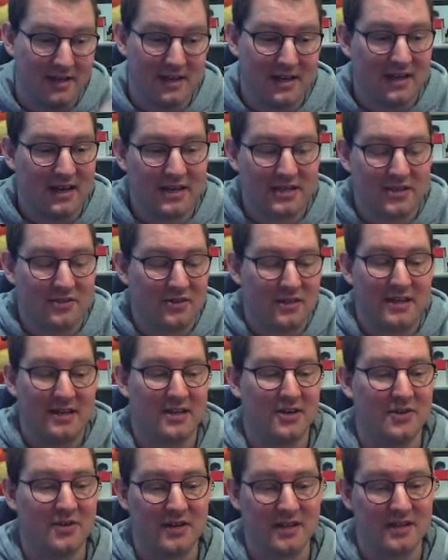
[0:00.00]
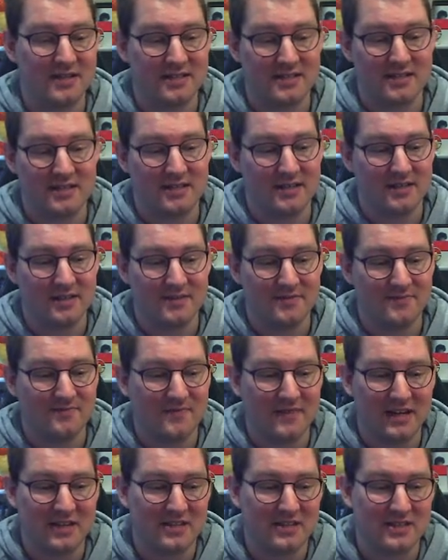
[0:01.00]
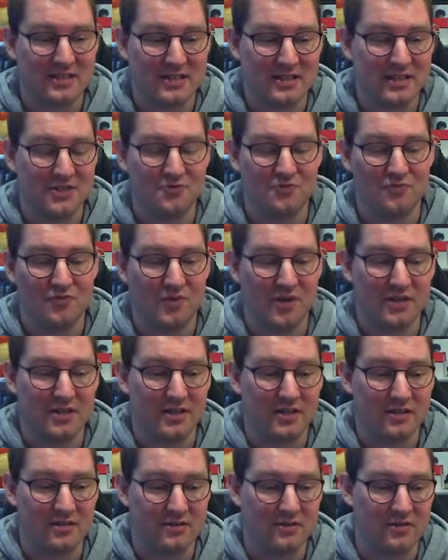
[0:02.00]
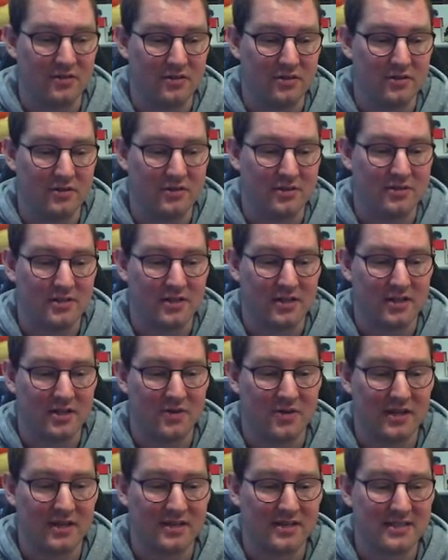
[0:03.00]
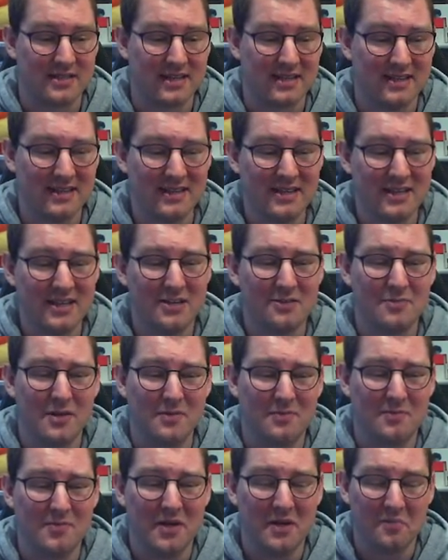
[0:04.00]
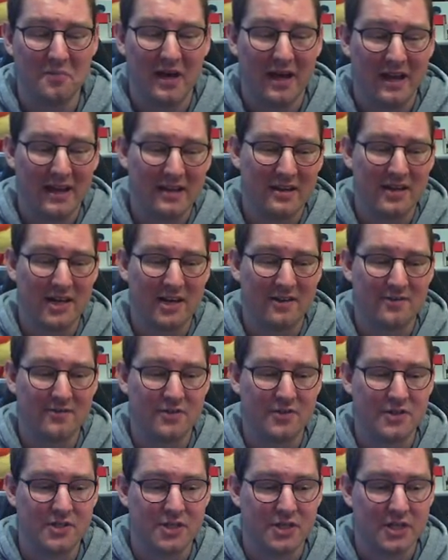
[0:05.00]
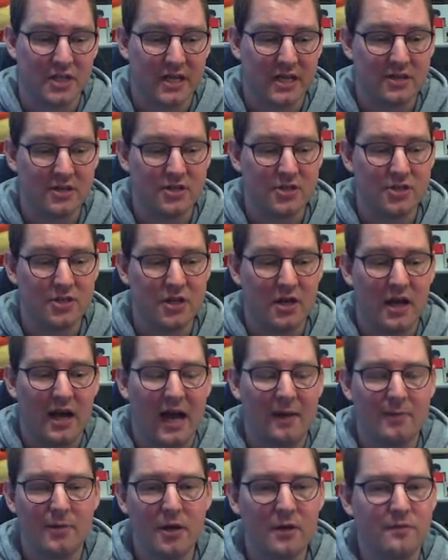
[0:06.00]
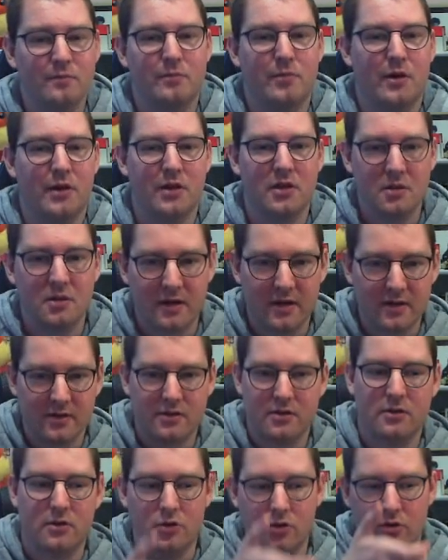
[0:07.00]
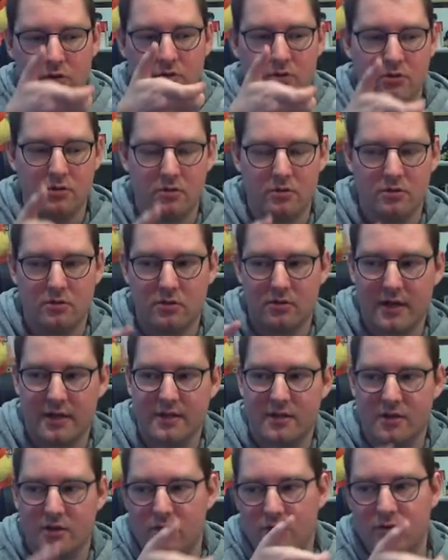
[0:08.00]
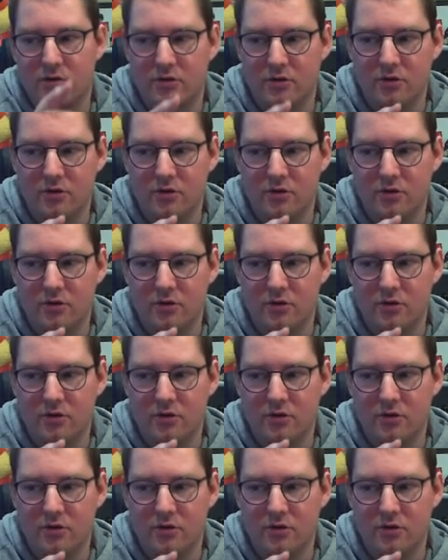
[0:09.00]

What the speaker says: I don't like going against Slinger. I just think he's really dull to go against. I think he'll be a bit better after his change. I'm not even bothered about the gun, like the gun